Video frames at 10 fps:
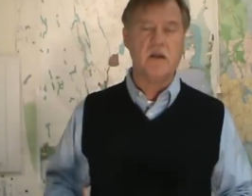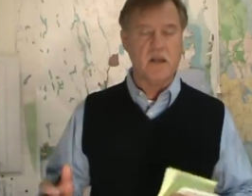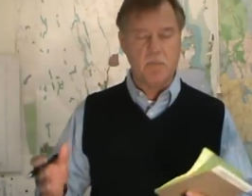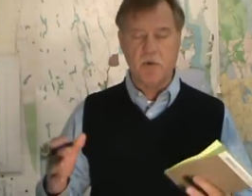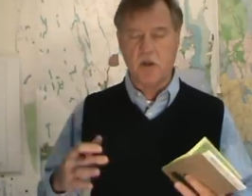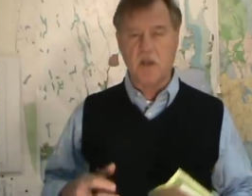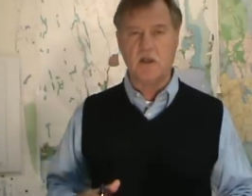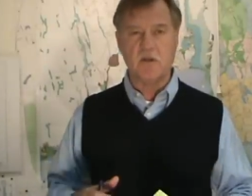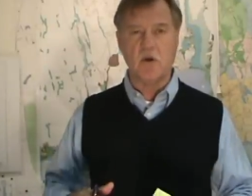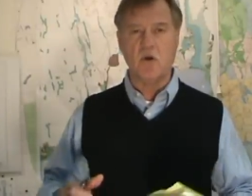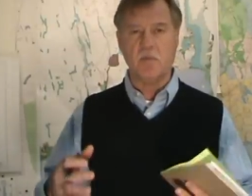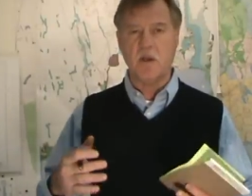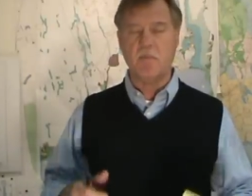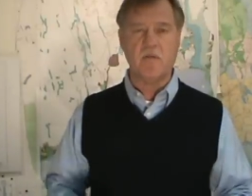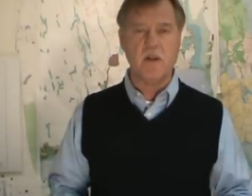Keep your kids home,
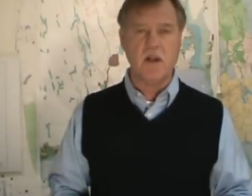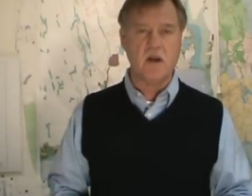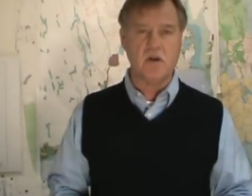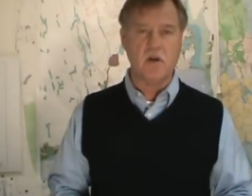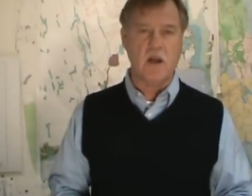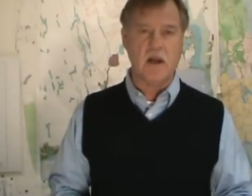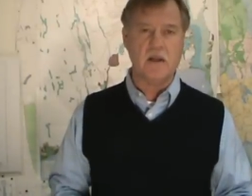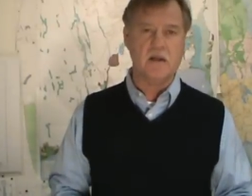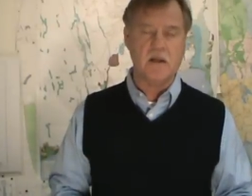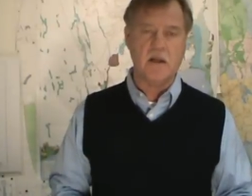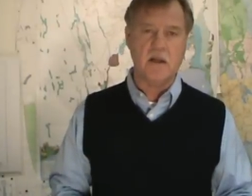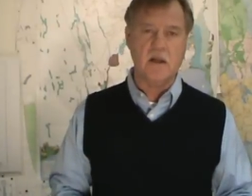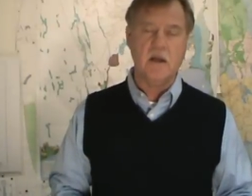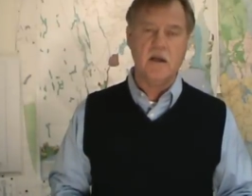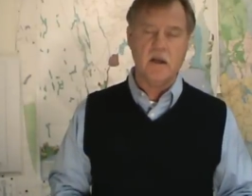keep everything under lock and key,
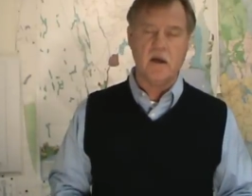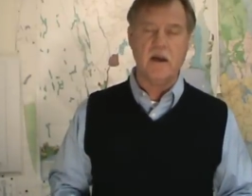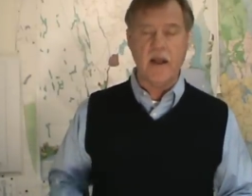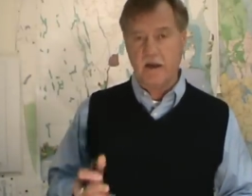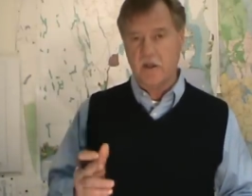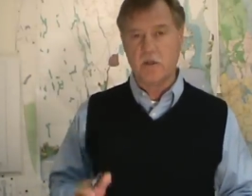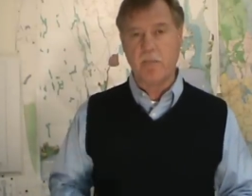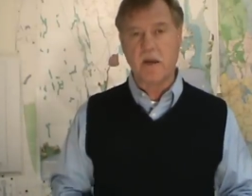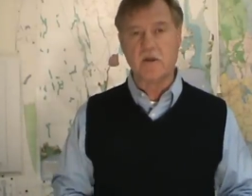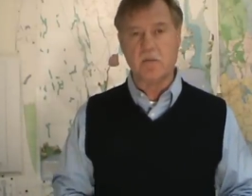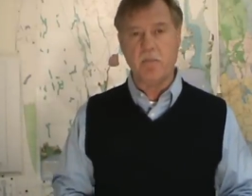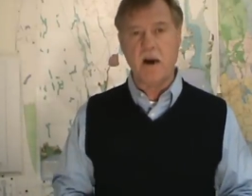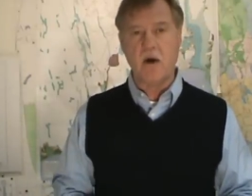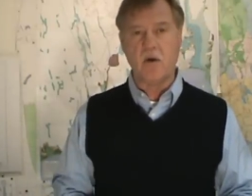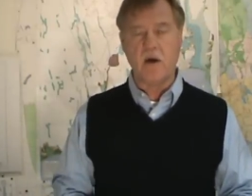and expect some
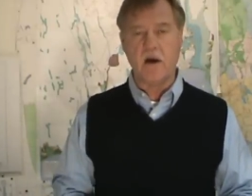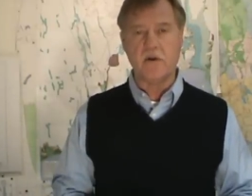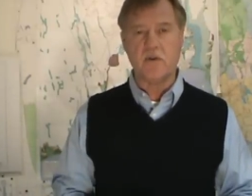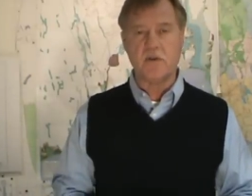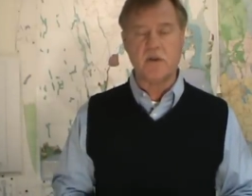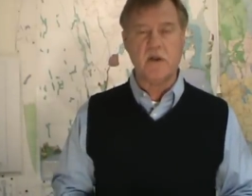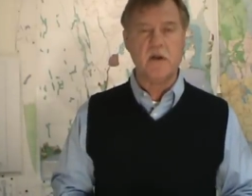power outages.